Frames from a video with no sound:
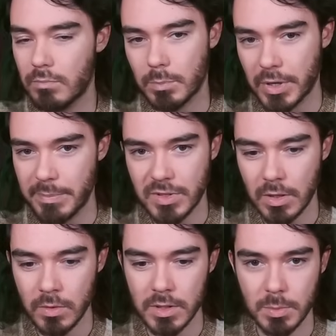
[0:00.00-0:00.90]

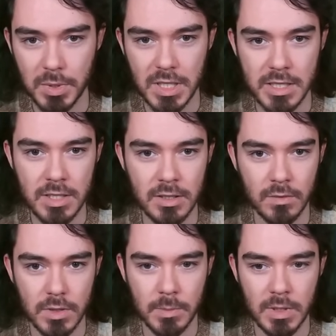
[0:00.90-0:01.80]
Brimstone. It's pretty
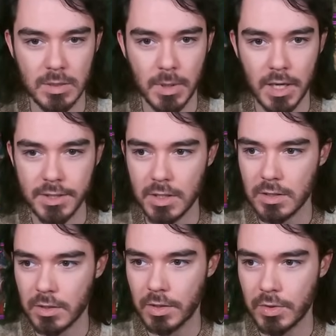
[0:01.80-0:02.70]
decent for some of these
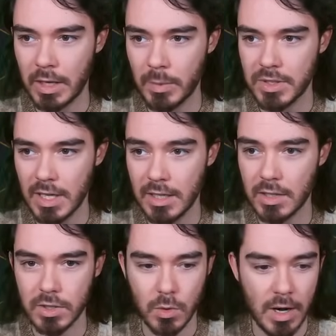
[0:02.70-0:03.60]
bosses. Skullcrown will take
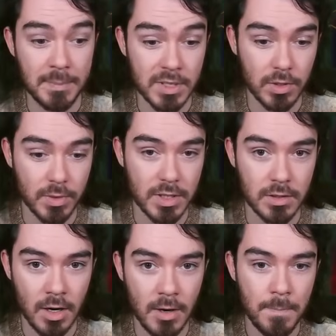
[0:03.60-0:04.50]
it. Scram is
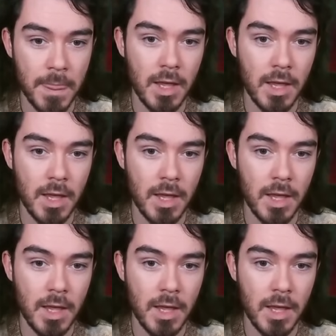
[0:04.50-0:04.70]
three-star.